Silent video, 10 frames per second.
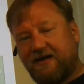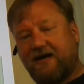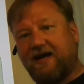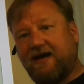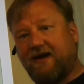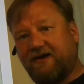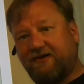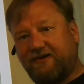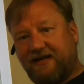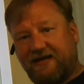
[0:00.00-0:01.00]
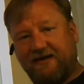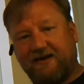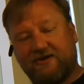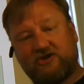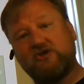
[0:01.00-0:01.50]

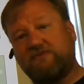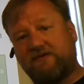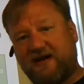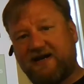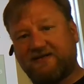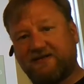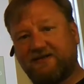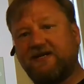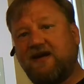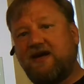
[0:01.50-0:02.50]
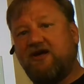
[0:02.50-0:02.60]
the supervisors